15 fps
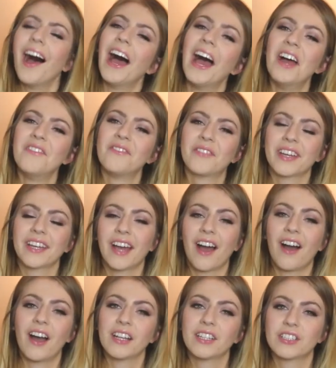But
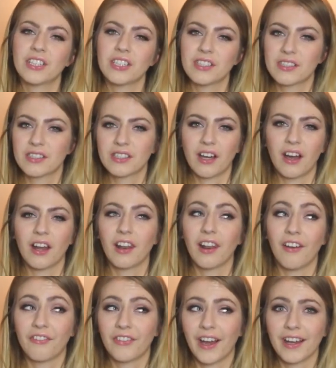yeah, she's I
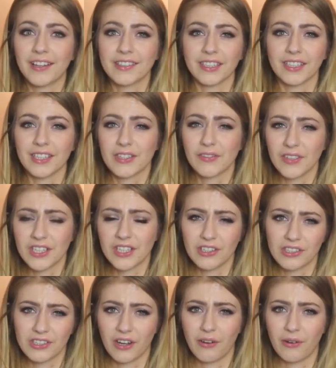love that. It's like this
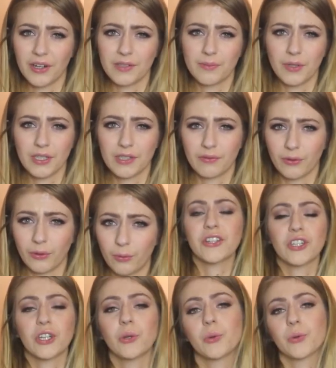vintage style one, it's beautiful.
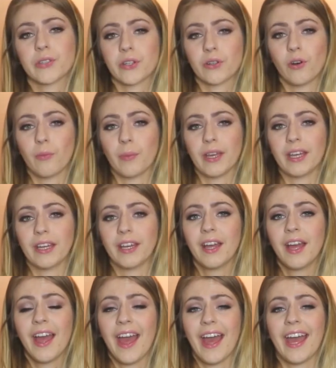And she also got me
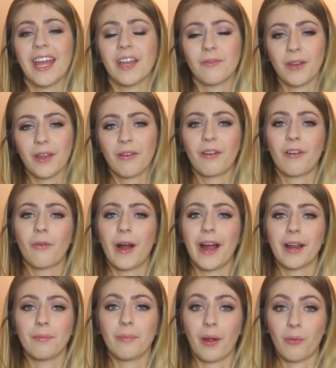a Vera
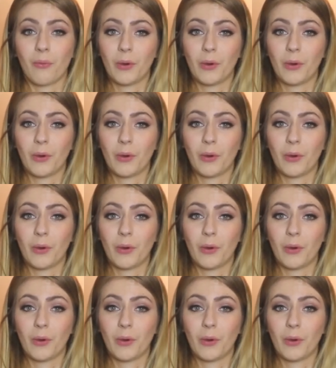Wang by